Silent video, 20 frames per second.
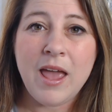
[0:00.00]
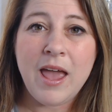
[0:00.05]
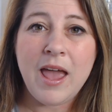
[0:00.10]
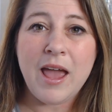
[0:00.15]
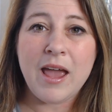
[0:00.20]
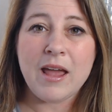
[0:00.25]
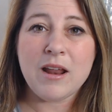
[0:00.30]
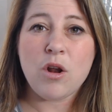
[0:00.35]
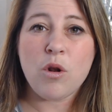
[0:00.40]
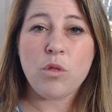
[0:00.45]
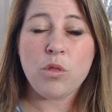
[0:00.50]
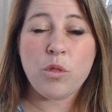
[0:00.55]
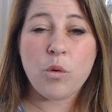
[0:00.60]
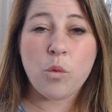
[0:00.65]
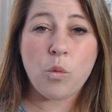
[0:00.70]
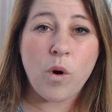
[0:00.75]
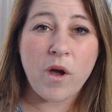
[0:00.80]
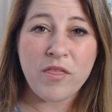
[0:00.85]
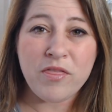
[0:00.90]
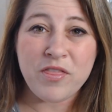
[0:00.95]
And the
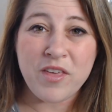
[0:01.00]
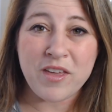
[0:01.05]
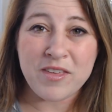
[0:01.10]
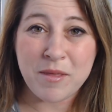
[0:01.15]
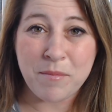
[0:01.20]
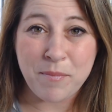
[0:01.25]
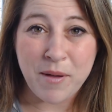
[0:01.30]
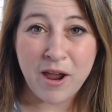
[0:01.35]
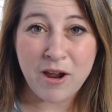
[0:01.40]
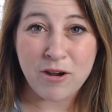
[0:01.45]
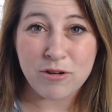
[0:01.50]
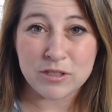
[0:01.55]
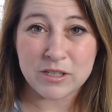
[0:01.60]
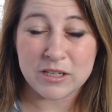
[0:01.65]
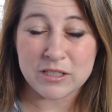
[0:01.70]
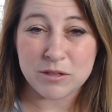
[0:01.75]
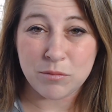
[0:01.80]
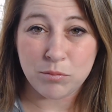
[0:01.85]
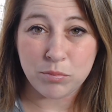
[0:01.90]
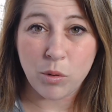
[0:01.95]
one thing that buyers
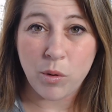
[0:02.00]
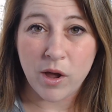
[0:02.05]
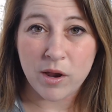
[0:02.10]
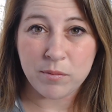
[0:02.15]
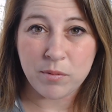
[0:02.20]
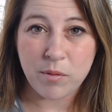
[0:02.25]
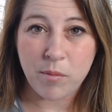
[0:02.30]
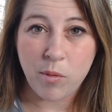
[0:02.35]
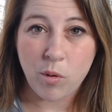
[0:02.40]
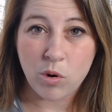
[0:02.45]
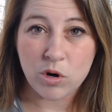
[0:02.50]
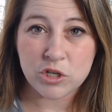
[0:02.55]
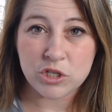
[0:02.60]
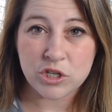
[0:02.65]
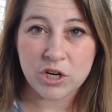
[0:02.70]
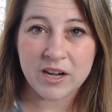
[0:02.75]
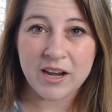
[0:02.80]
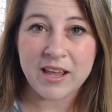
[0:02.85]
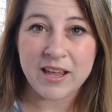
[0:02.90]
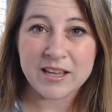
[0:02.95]
like to blow out of
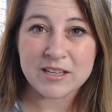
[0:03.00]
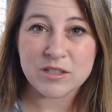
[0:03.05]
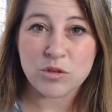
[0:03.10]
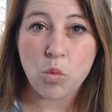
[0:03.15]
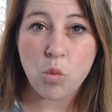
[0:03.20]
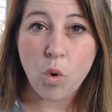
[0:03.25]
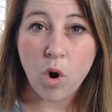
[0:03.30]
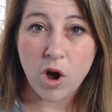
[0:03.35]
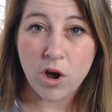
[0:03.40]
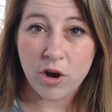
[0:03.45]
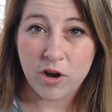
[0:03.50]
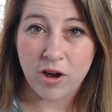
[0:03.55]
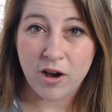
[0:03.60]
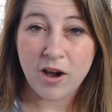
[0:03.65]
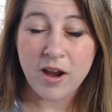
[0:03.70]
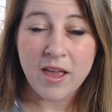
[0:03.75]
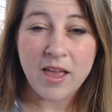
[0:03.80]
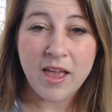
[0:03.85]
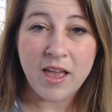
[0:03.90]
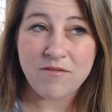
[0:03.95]
proportion is water.
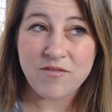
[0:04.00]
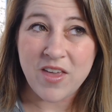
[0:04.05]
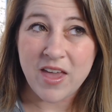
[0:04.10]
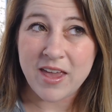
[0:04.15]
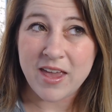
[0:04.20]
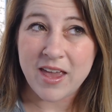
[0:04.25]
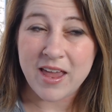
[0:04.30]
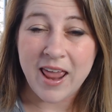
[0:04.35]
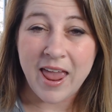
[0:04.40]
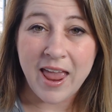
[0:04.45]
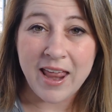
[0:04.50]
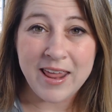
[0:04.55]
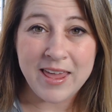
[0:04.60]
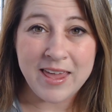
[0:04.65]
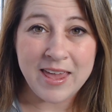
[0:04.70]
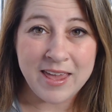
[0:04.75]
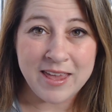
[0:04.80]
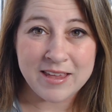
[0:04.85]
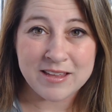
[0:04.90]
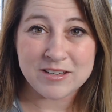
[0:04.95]
If they get any
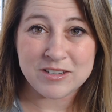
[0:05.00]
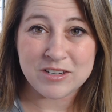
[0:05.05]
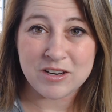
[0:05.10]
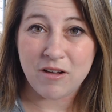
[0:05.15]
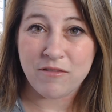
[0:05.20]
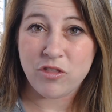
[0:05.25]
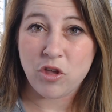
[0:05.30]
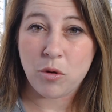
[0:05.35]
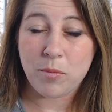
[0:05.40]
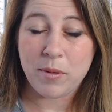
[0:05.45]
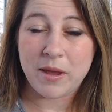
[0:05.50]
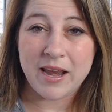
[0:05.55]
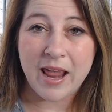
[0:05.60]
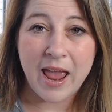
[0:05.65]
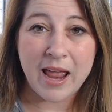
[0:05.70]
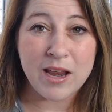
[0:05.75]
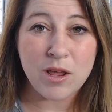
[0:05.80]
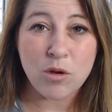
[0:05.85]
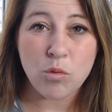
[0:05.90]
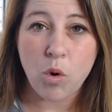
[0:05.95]
hint of there being
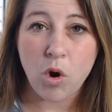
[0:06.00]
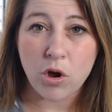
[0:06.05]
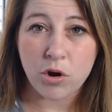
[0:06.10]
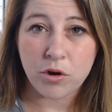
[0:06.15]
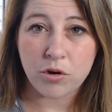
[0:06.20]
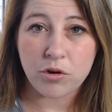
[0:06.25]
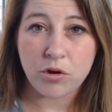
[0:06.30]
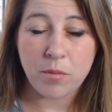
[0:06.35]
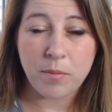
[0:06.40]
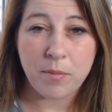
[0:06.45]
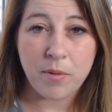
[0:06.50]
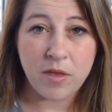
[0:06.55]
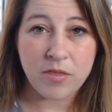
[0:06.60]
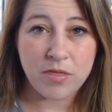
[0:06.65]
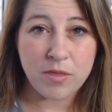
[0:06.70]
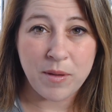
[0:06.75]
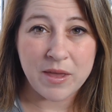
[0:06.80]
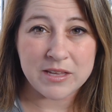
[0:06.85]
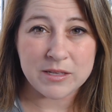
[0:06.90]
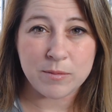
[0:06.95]
any water in
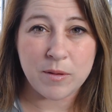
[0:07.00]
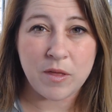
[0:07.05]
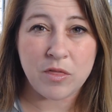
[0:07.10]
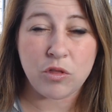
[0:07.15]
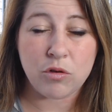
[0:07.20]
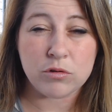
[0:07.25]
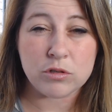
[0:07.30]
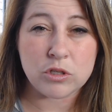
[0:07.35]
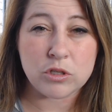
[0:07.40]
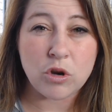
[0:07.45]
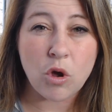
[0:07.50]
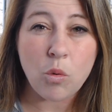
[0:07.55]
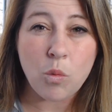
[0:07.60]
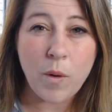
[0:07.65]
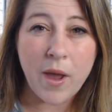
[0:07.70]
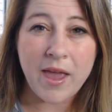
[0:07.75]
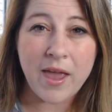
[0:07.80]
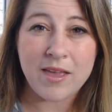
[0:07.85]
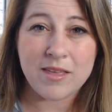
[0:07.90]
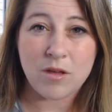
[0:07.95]
the basement, there's no
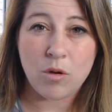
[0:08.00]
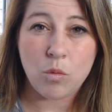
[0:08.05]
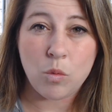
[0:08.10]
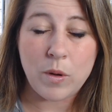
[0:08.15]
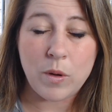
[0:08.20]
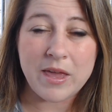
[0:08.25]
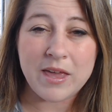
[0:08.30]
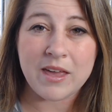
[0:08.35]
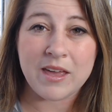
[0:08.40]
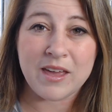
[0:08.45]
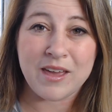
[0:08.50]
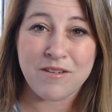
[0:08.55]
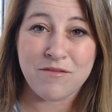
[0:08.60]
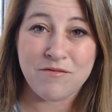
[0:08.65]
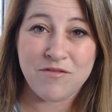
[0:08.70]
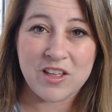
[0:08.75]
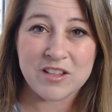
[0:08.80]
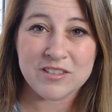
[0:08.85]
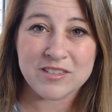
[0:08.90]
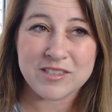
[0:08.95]
way that we can
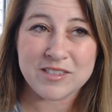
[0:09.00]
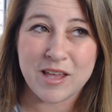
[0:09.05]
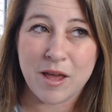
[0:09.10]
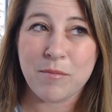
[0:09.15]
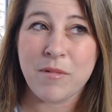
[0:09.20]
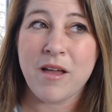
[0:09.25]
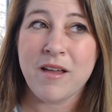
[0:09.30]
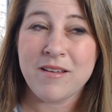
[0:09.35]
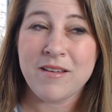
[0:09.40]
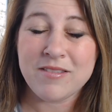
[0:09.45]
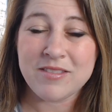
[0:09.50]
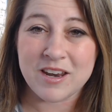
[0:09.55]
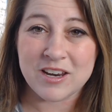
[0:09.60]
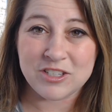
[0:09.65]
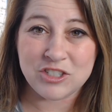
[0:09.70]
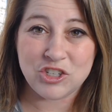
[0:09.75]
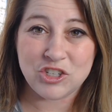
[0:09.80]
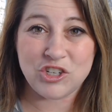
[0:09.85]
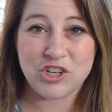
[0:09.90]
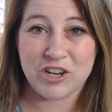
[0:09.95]
convince them that
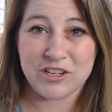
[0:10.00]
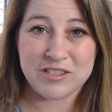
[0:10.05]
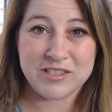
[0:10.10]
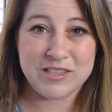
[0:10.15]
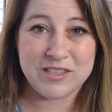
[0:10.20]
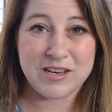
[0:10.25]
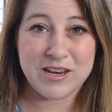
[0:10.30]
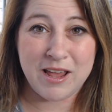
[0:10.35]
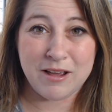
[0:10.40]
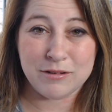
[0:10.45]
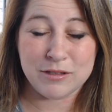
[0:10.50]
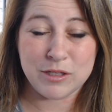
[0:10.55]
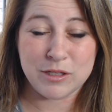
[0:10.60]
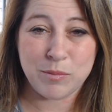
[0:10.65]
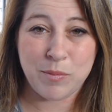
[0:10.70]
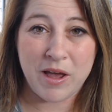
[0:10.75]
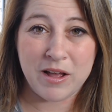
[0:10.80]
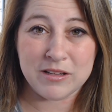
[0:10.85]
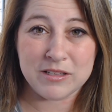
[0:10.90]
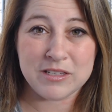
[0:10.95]
it's just the
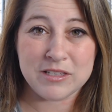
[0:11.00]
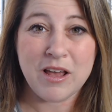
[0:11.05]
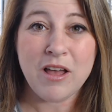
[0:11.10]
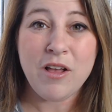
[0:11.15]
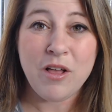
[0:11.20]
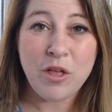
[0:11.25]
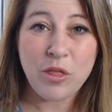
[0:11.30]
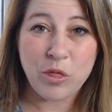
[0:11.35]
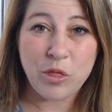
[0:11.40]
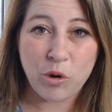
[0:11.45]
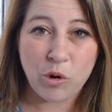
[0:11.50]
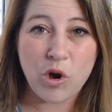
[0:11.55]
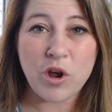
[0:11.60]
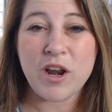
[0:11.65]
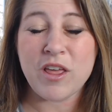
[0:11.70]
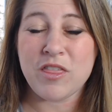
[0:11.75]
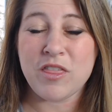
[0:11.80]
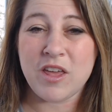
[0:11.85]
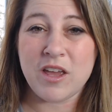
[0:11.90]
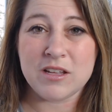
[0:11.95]
downspouts. They're going
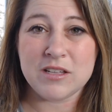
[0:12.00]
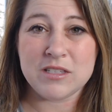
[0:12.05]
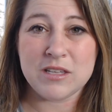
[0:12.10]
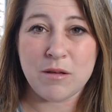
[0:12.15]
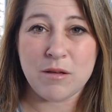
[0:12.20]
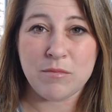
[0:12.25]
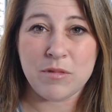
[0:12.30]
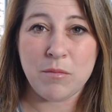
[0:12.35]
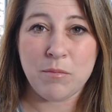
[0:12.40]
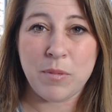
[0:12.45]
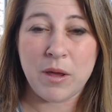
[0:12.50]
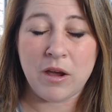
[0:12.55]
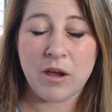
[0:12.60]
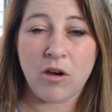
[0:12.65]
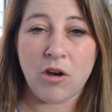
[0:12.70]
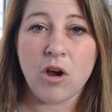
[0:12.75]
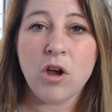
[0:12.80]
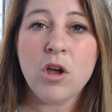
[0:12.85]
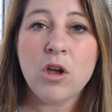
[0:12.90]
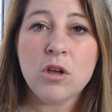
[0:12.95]
to think it's something
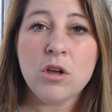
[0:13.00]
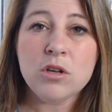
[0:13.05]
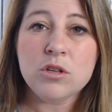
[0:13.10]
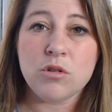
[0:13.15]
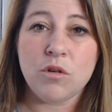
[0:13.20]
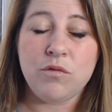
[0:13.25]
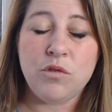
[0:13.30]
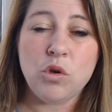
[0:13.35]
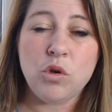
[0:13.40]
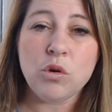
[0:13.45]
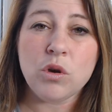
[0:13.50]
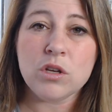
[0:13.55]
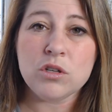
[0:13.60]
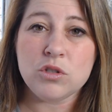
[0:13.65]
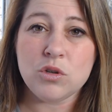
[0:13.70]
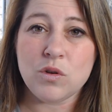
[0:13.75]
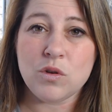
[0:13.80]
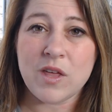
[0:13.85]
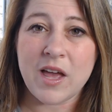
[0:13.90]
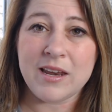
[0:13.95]
bigger. So if you can
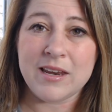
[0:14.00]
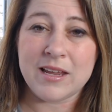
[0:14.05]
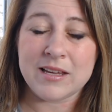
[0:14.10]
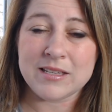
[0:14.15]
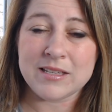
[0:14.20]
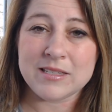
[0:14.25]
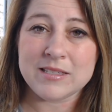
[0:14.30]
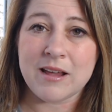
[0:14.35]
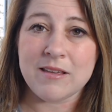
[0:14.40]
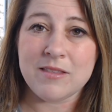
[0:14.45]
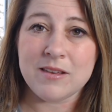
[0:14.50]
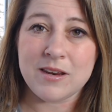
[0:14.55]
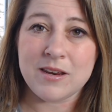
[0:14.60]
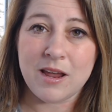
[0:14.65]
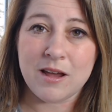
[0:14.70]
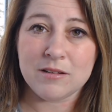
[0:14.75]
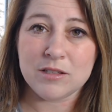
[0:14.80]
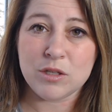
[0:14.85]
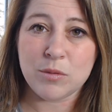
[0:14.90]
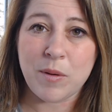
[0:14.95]
do that and extend the
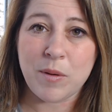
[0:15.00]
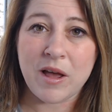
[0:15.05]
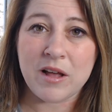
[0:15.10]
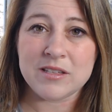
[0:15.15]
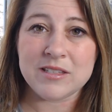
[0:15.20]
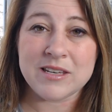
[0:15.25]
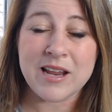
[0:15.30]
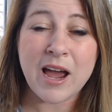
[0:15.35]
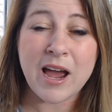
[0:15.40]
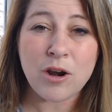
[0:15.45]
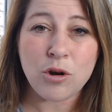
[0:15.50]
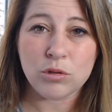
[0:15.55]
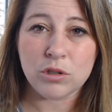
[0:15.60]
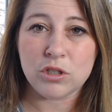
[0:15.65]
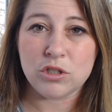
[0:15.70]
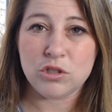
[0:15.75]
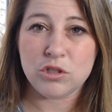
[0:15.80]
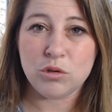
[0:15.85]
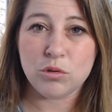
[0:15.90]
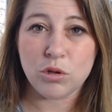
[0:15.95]
downspouts, not
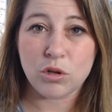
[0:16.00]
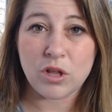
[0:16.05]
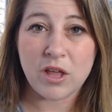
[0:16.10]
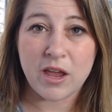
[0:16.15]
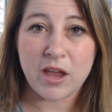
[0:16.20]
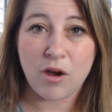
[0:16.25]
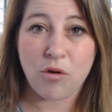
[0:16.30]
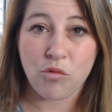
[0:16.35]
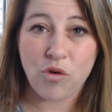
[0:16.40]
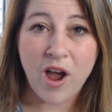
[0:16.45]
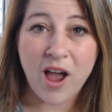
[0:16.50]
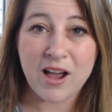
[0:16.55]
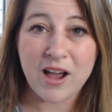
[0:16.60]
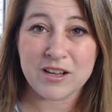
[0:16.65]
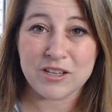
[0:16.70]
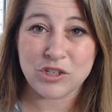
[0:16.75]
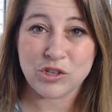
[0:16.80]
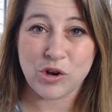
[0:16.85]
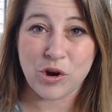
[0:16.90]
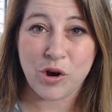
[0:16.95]
only do you look like a rock
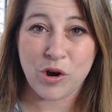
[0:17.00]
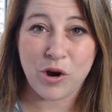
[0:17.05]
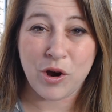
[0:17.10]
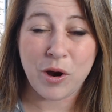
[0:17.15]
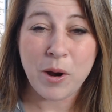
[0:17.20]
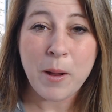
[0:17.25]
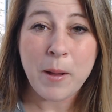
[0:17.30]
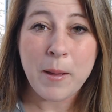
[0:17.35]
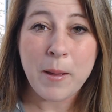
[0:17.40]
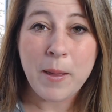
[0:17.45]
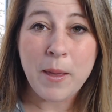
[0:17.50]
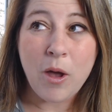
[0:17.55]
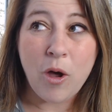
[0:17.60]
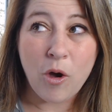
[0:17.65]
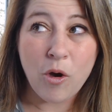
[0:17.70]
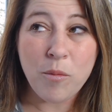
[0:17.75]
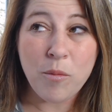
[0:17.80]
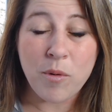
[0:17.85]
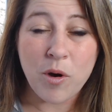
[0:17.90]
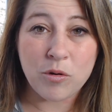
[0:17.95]
star
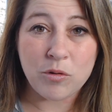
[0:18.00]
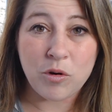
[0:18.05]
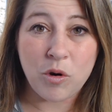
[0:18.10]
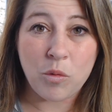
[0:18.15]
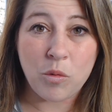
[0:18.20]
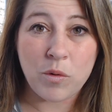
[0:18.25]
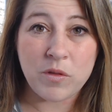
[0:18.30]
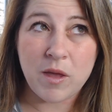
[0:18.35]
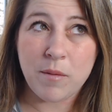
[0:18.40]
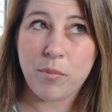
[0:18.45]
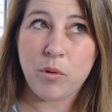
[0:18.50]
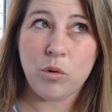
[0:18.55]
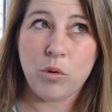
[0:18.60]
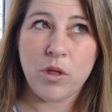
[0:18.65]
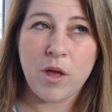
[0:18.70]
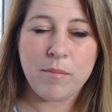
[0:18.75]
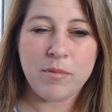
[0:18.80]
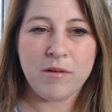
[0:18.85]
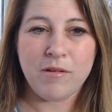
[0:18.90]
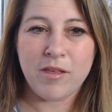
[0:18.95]
homeowner when they pull
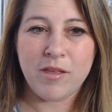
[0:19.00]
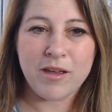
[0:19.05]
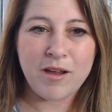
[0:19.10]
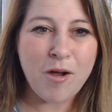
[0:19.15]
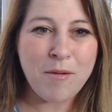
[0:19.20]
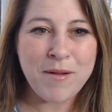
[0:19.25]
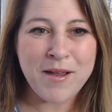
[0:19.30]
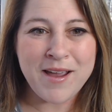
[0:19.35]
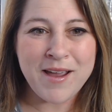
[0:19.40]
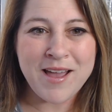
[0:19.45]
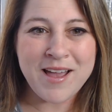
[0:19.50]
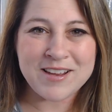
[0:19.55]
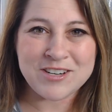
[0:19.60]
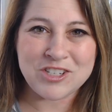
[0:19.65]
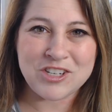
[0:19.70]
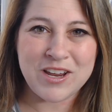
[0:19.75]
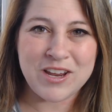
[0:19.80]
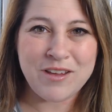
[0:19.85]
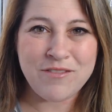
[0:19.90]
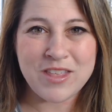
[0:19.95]
up and they're like, oh my
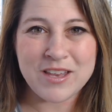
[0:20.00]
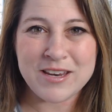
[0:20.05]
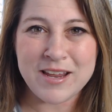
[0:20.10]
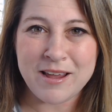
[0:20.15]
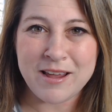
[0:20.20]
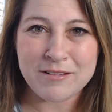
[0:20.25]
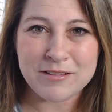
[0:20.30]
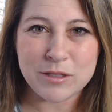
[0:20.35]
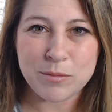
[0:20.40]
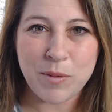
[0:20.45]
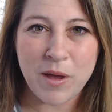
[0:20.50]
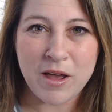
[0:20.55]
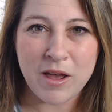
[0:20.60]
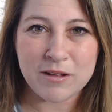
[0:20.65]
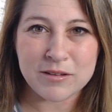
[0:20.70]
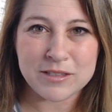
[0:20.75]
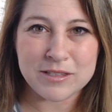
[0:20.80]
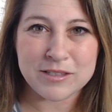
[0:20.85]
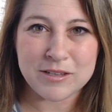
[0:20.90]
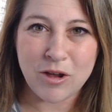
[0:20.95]
gosh, even the
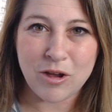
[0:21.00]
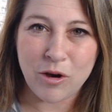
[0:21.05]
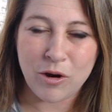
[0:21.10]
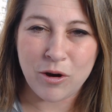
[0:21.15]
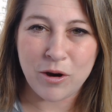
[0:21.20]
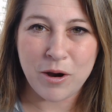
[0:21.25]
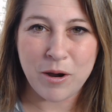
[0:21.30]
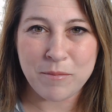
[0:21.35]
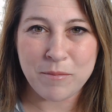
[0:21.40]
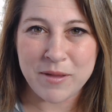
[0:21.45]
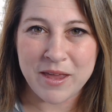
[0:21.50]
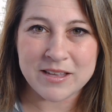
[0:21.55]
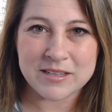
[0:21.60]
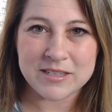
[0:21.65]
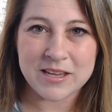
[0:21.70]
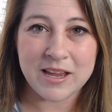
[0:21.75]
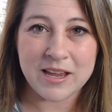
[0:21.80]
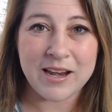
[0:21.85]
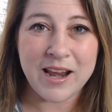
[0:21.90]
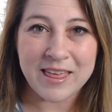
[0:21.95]
downspouts are
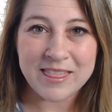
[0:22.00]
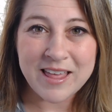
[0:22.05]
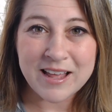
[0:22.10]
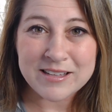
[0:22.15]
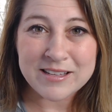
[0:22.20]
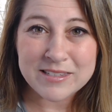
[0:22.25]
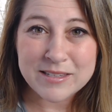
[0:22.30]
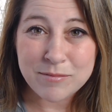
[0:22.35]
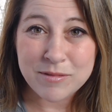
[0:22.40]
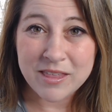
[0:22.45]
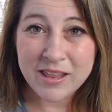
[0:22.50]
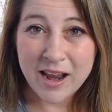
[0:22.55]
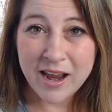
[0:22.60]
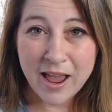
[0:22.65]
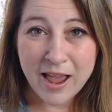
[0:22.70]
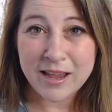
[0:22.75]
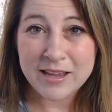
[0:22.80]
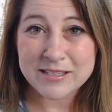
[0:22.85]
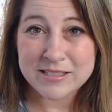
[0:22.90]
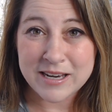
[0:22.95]
amazing. And that's something that
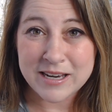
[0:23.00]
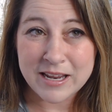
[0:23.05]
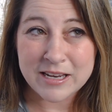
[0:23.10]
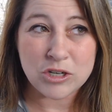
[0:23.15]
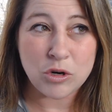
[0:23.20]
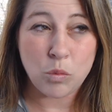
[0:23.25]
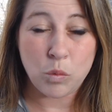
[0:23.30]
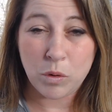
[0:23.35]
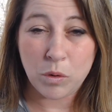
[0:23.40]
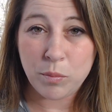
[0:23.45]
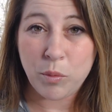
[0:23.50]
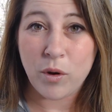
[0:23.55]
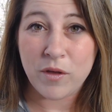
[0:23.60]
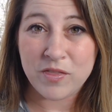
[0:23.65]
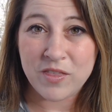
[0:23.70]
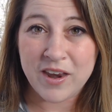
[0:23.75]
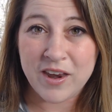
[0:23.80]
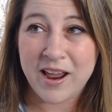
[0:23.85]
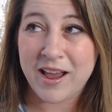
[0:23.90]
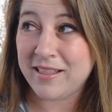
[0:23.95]
I, as an agent, would
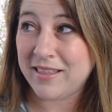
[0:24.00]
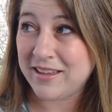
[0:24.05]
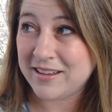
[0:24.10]
point that out.